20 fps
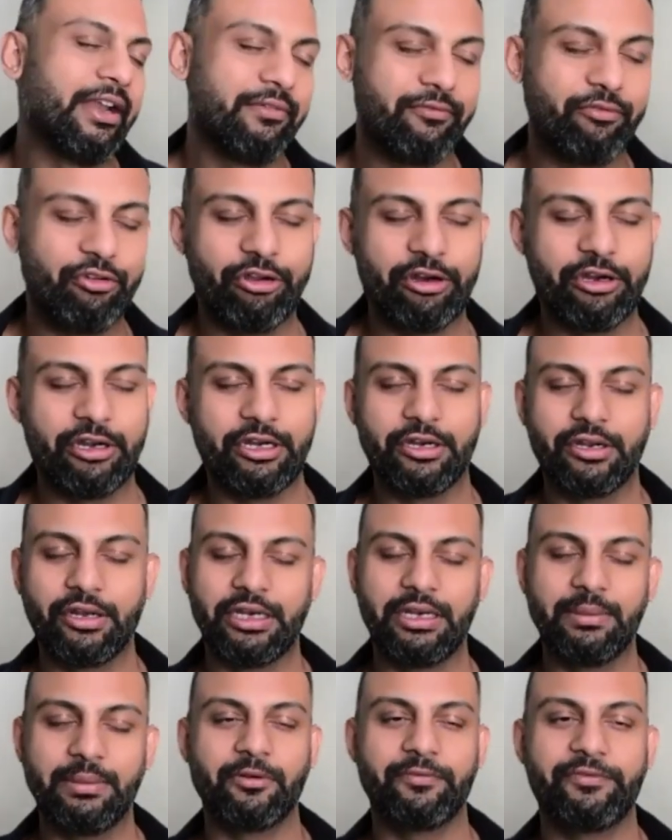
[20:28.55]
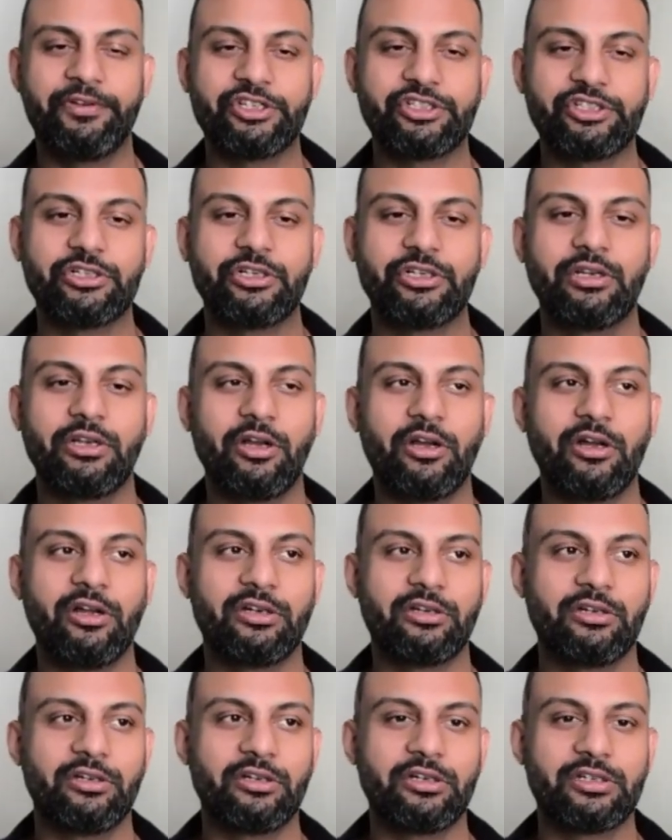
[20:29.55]
If you're an early professional
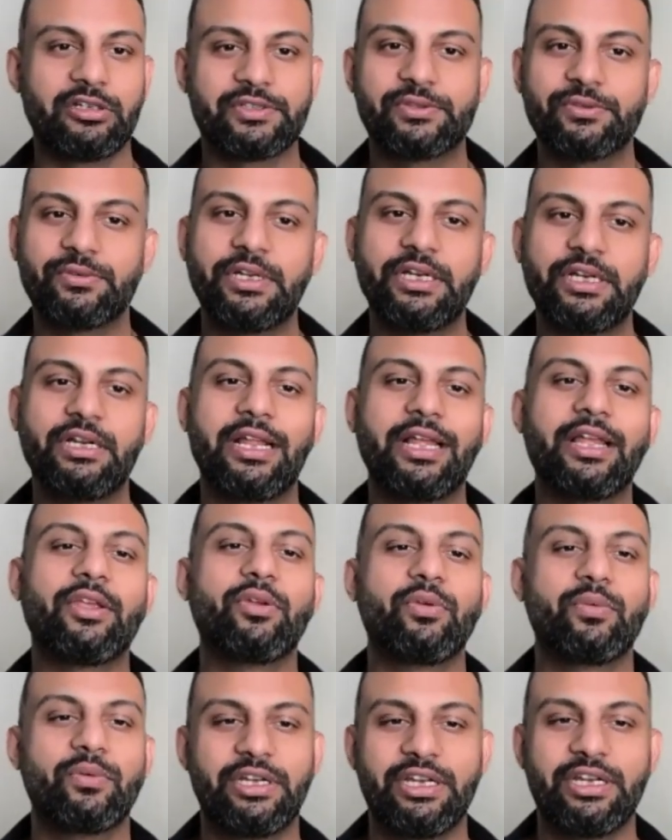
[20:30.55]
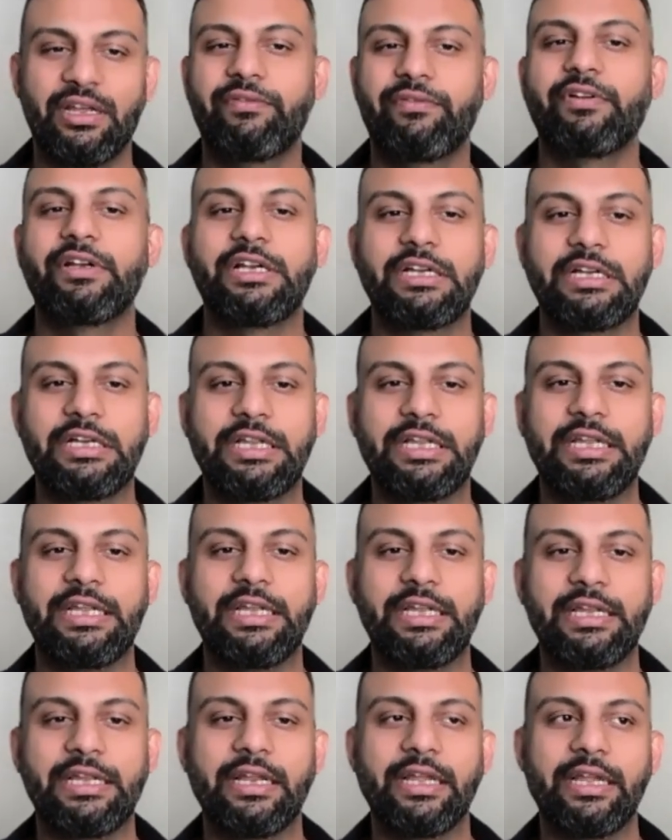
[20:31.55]
or a student, like you would
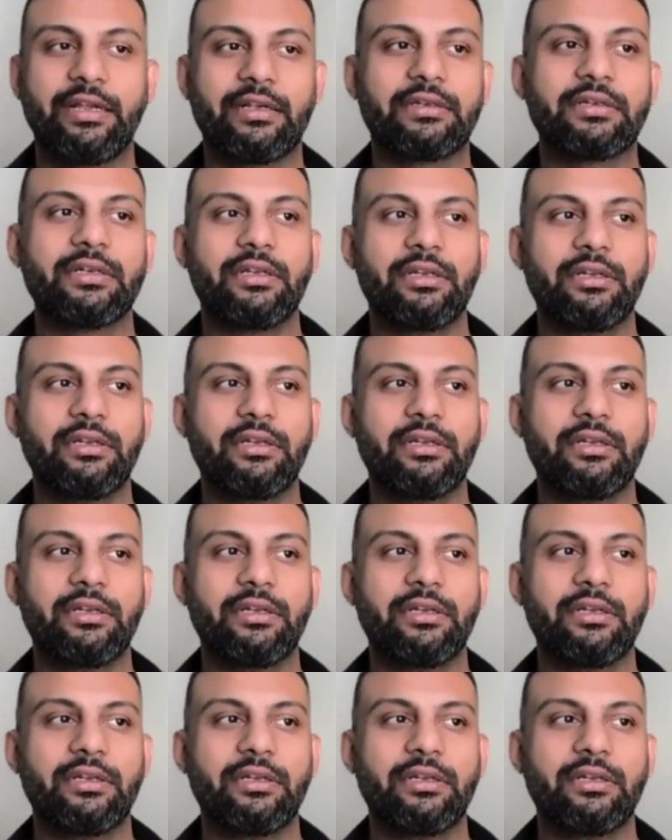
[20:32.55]
definitely like